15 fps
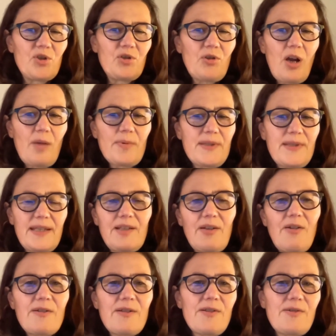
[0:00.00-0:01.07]
jobs that
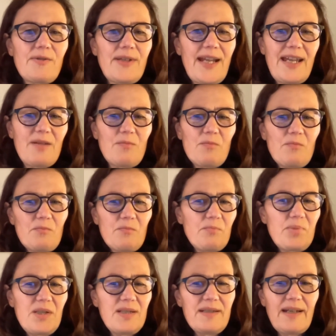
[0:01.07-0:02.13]
also can
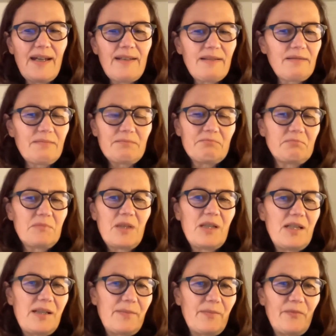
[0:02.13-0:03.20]
be done
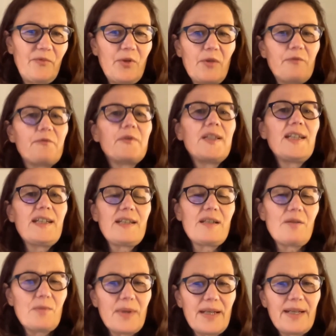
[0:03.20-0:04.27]
for free in
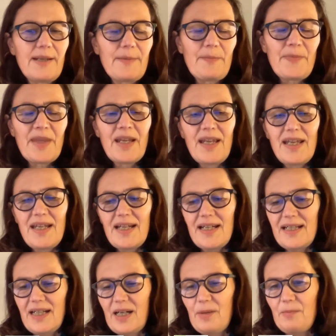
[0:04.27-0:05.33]
a way.
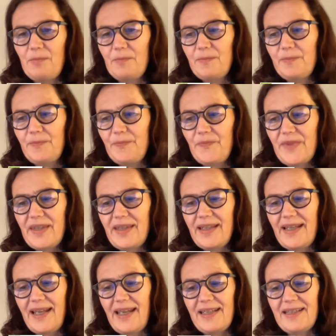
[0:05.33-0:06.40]

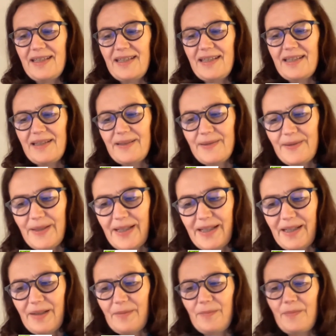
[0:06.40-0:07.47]
And
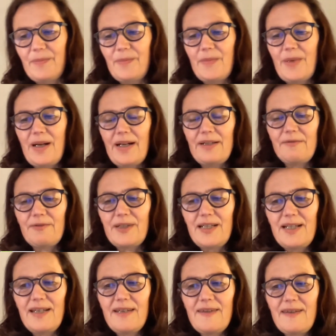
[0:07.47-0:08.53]
I
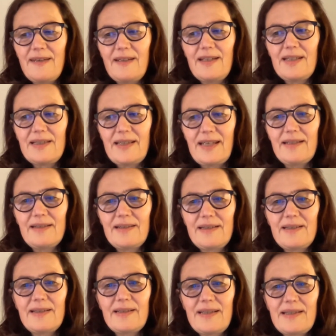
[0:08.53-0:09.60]
really think
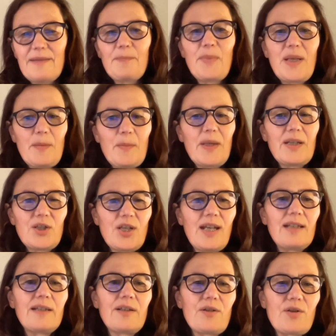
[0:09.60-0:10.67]
that is a big
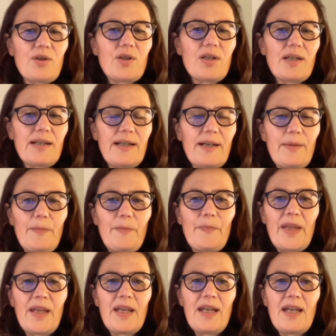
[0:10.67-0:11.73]
challenge.
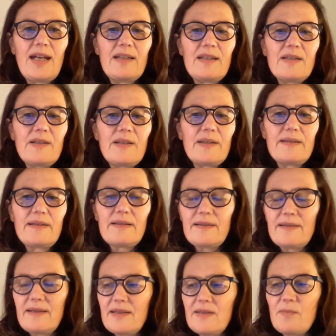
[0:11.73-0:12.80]
And
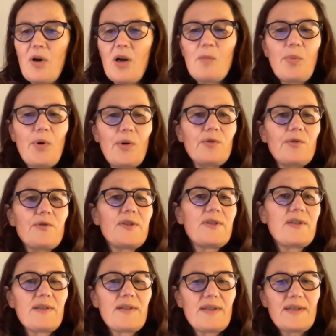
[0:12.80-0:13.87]
the small
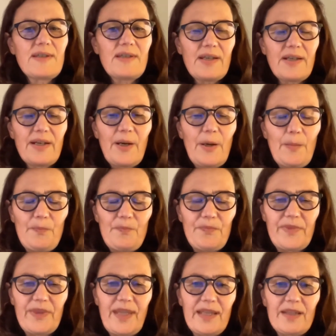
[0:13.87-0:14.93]
bonuses
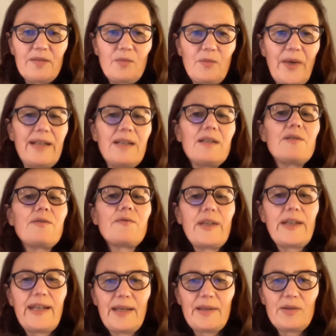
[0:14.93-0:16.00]
that went to
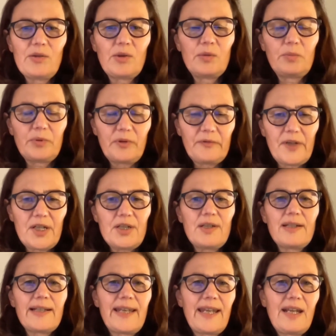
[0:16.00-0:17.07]
the
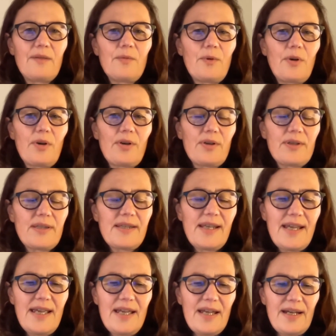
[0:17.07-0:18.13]
professional care workers
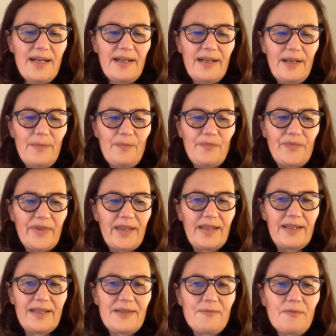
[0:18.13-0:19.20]

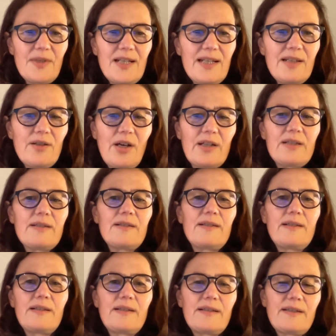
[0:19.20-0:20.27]
it's really not
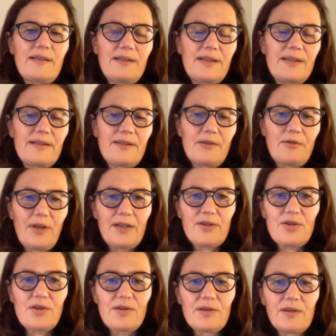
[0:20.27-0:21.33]
a
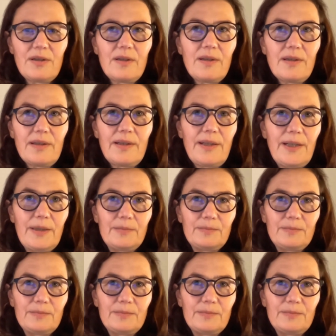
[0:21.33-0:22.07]
structural